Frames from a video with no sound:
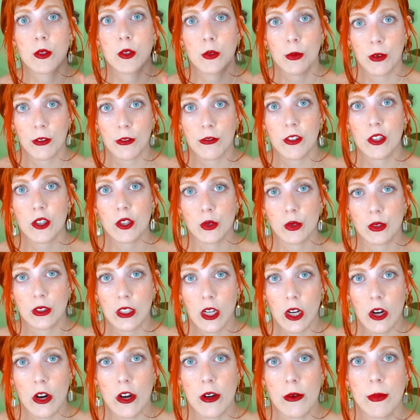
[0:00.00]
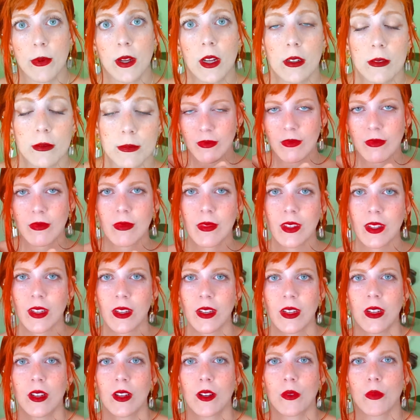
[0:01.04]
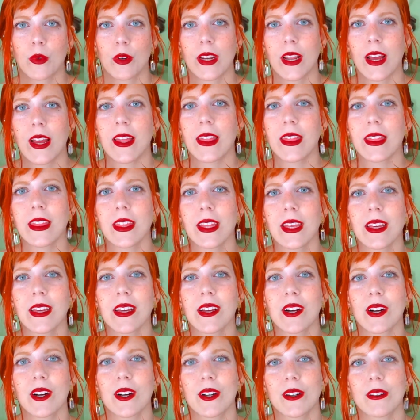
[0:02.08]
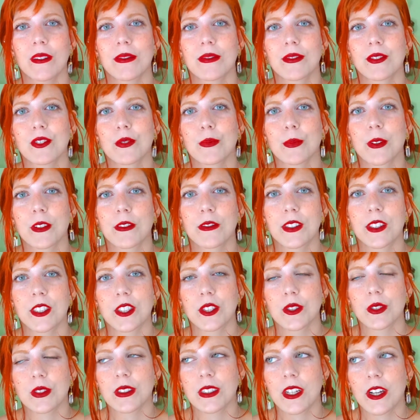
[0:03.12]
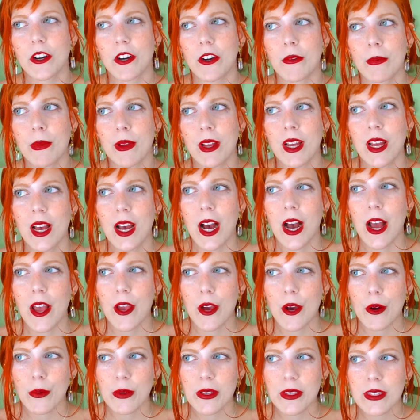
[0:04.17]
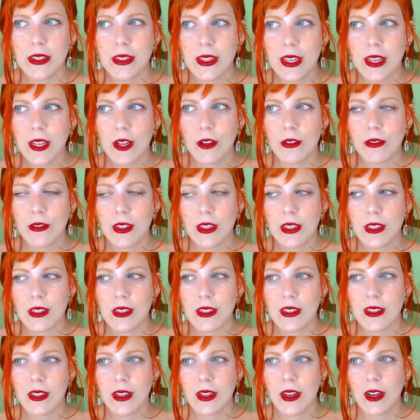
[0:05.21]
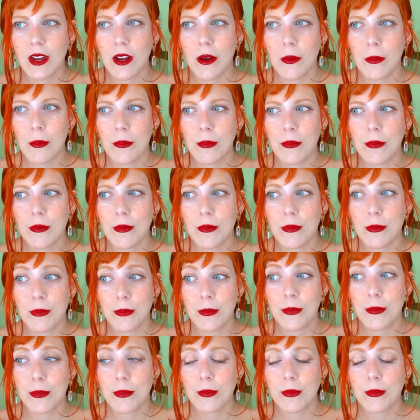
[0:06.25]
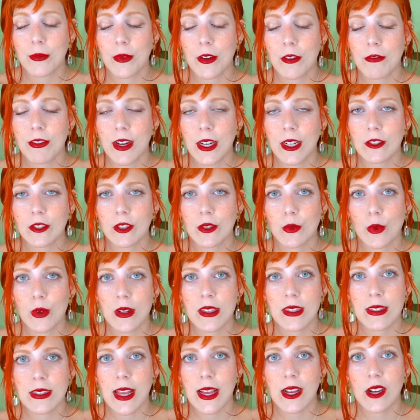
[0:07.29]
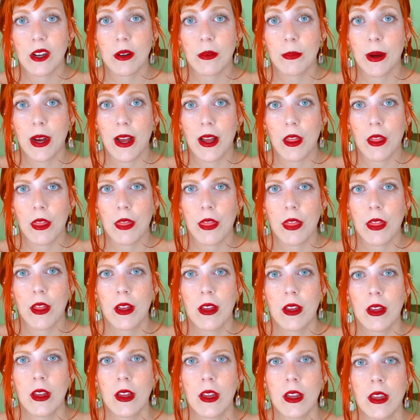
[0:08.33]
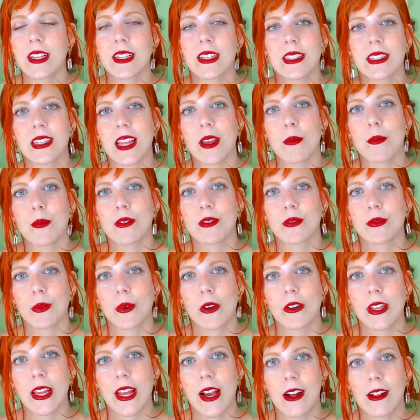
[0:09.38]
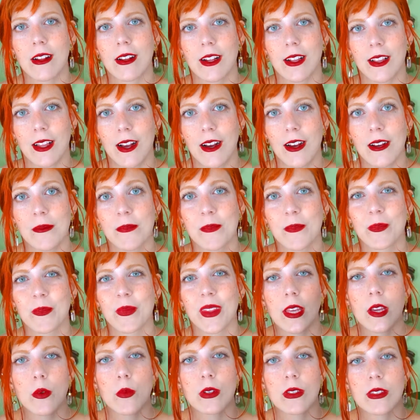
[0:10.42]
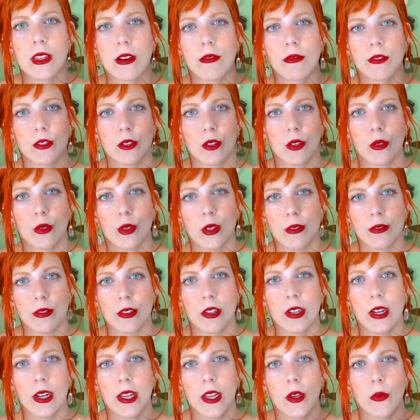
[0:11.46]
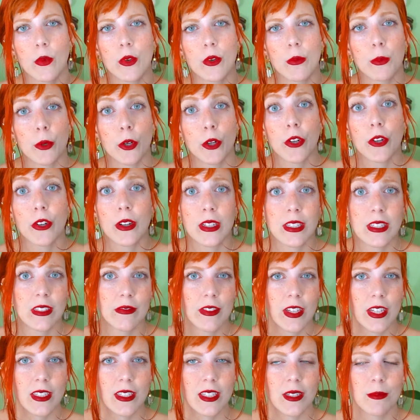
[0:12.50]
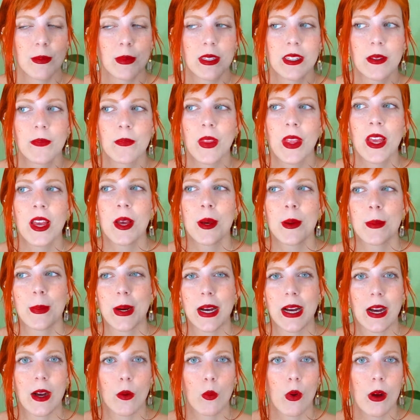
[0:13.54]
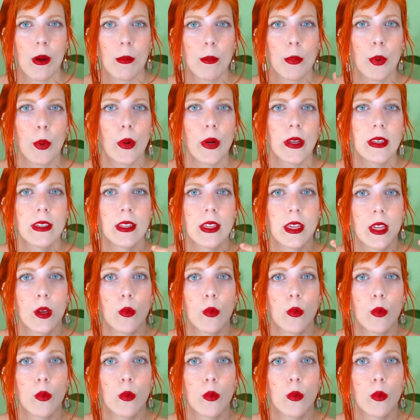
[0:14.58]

superficial charm. When I think of superficial charm, I always think of this factor 1 psychopath. His name was Ronnie Alcala. He was a photographer and he would murder his victims. But at one point,